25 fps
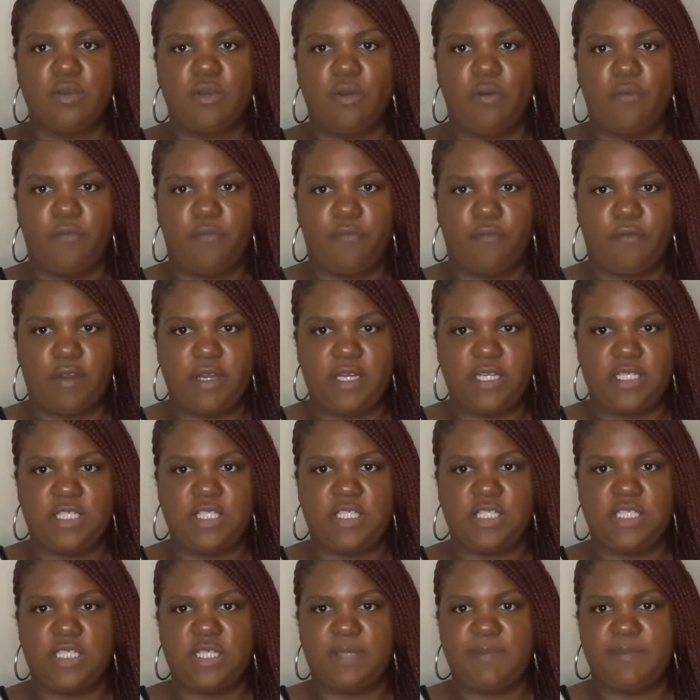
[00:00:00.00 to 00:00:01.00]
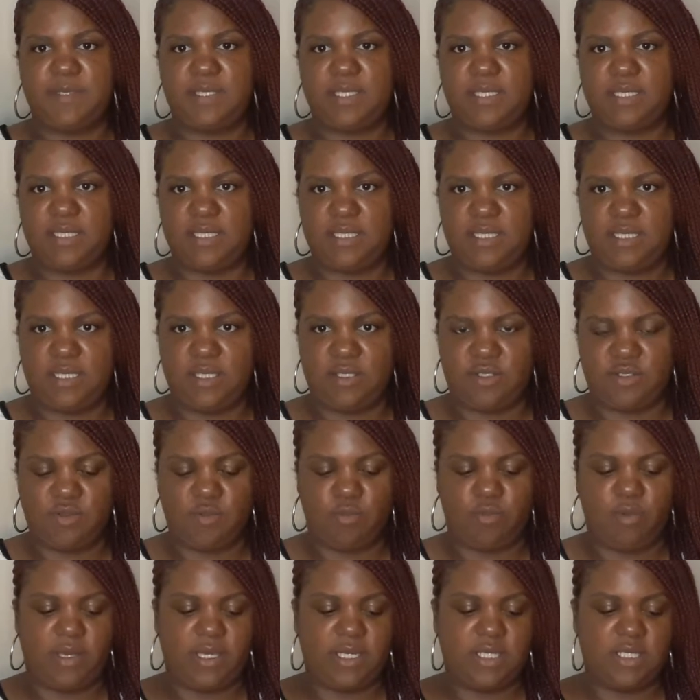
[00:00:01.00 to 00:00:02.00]
friendships and
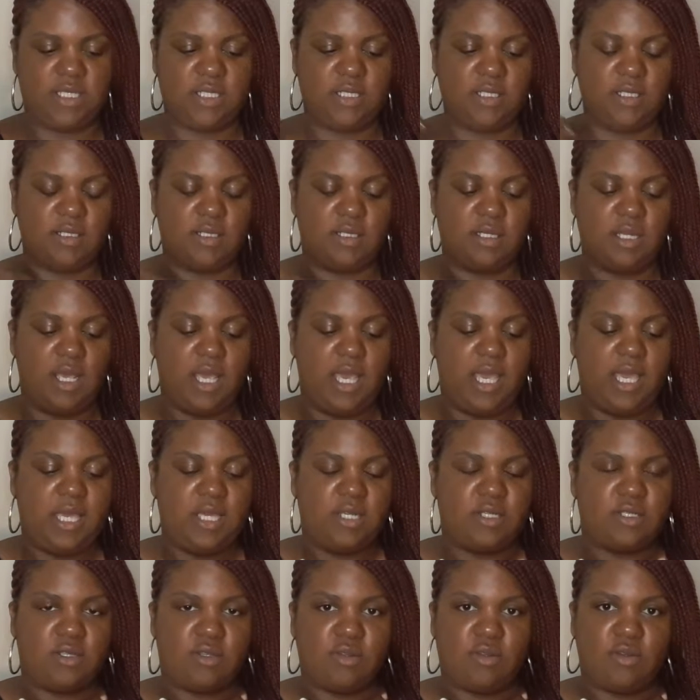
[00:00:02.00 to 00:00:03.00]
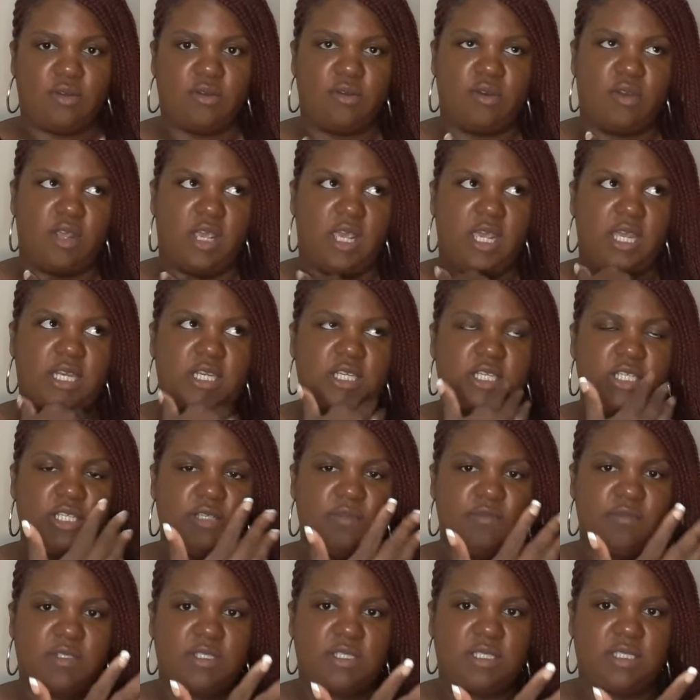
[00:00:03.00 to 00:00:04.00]
situations. So, and she
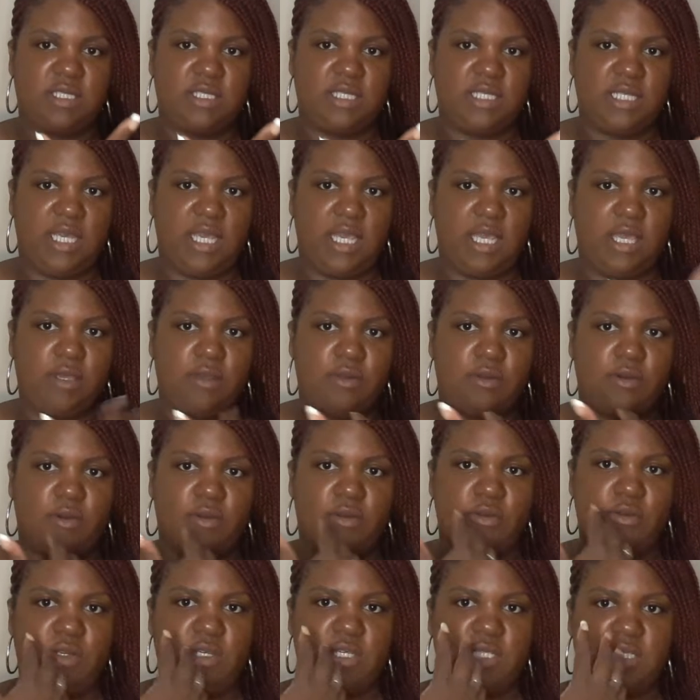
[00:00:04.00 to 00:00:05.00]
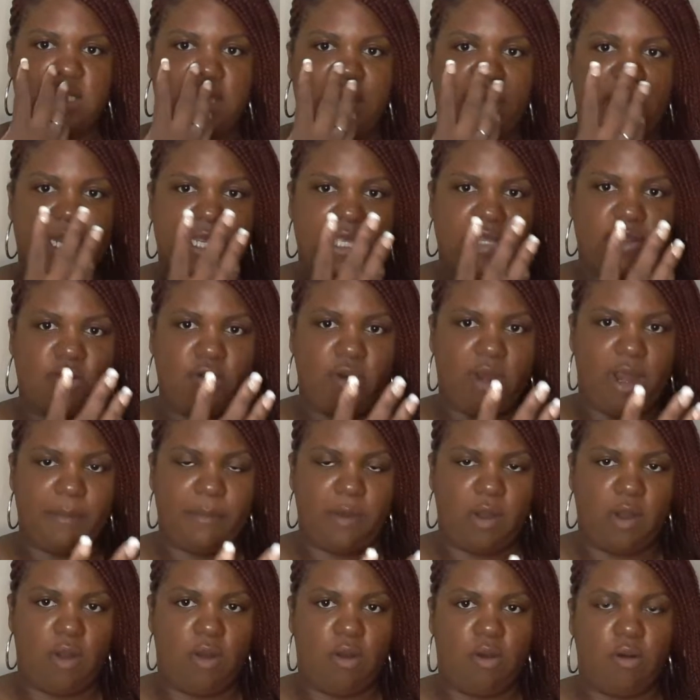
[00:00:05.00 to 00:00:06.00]
was just saying, you just got to grab
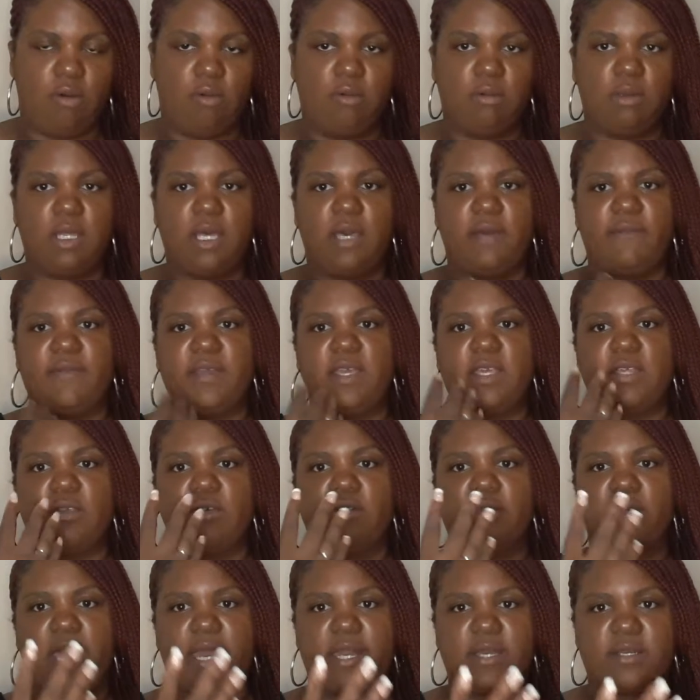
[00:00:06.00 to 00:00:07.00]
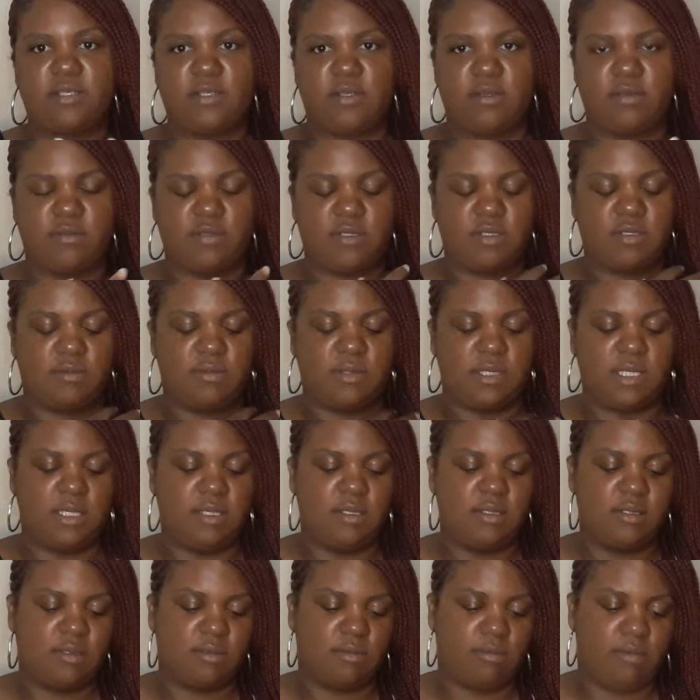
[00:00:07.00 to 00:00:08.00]
a hold of it. You got to turn some
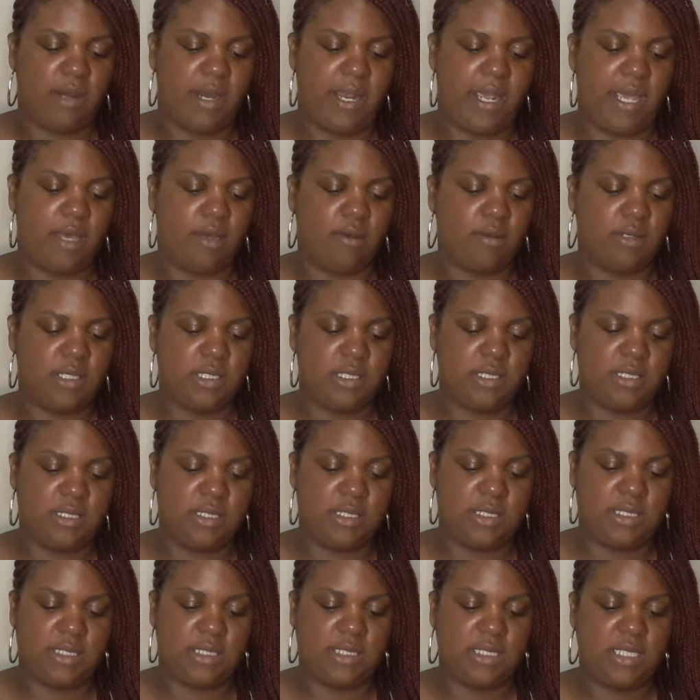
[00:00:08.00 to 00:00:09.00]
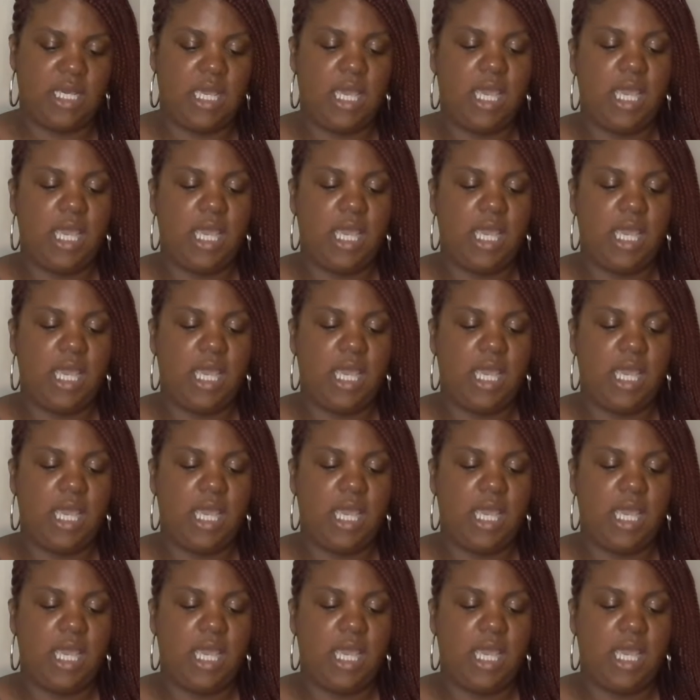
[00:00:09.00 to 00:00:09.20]
things around because,